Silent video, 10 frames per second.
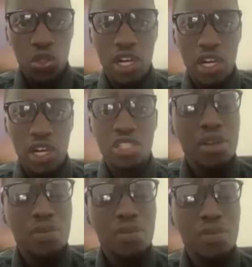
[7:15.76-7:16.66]
you are trying
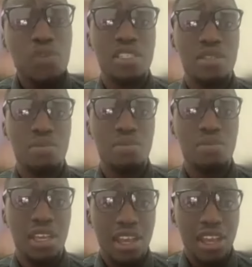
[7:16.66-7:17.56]
to
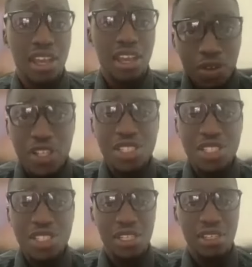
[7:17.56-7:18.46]
influence me and
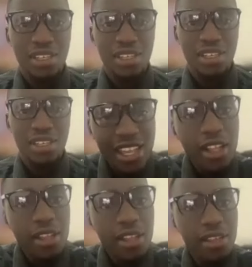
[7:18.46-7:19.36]
convince me,
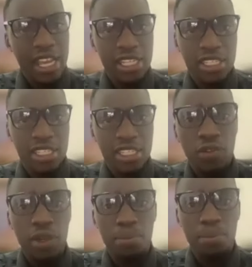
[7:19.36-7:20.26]
sell this
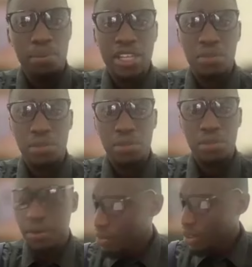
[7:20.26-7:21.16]
idea of a plan
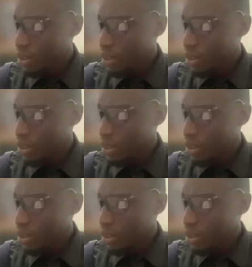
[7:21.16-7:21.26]
to me.